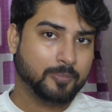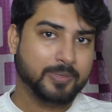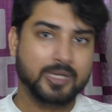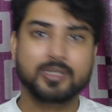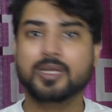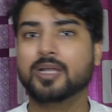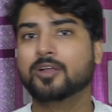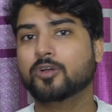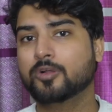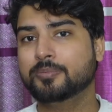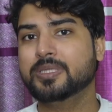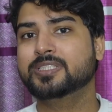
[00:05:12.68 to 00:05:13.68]
BTEC
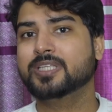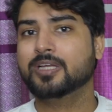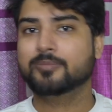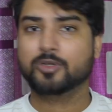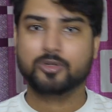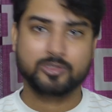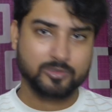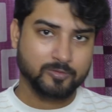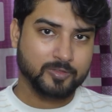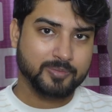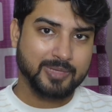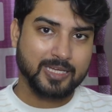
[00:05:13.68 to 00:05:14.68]
or BCA, because
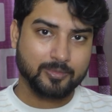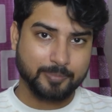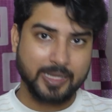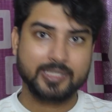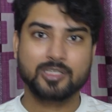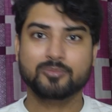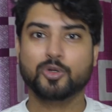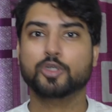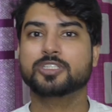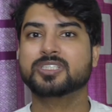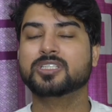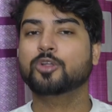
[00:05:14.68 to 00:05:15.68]
we make Python
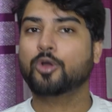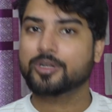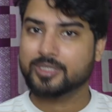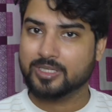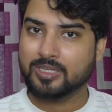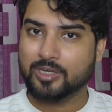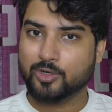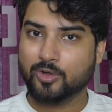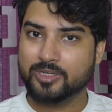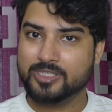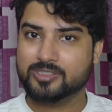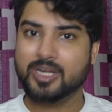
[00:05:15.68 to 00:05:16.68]
projects a lot in our
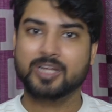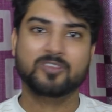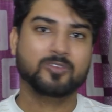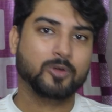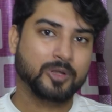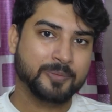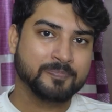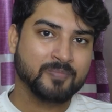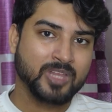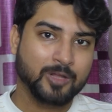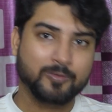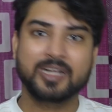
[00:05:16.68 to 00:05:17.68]
college, right? For
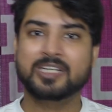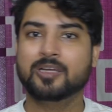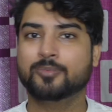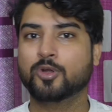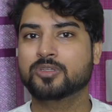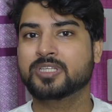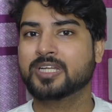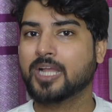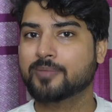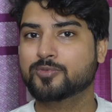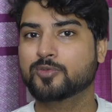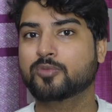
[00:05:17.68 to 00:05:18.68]
final year project,
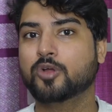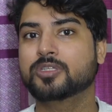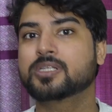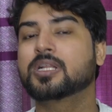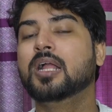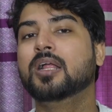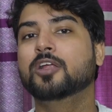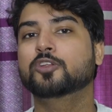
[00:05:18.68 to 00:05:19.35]
capstone project.